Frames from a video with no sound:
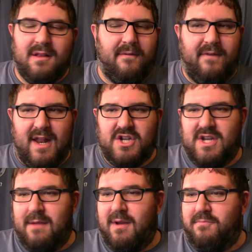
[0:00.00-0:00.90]
The finish,
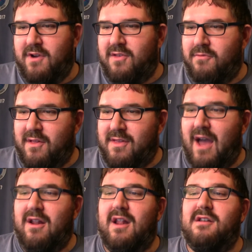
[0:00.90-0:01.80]
Damian Priest runs
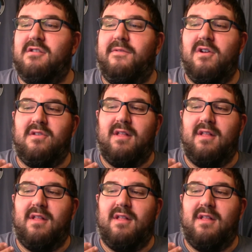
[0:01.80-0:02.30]
down and interferes,